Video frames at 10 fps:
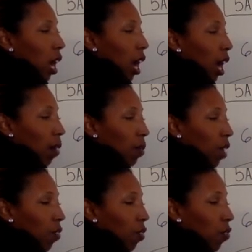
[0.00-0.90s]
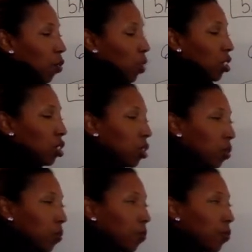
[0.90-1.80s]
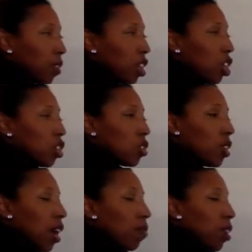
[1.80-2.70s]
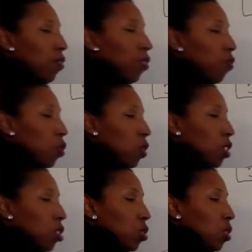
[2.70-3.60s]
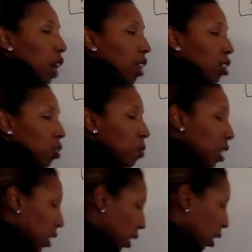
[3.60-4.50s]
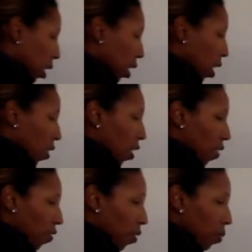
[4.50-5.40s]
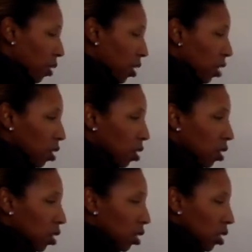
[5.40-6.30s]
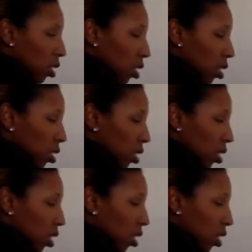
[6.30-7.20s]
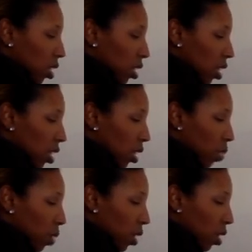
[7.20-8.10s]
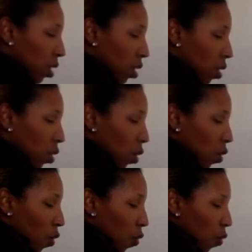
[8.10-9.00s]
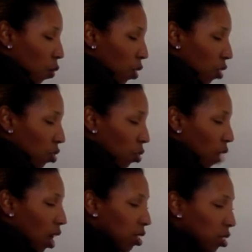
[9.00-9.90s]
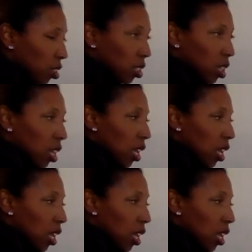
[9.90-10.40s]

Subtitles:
I'm left with 42. So now I'm left with $42, meaning that from here to here is going to give me $42.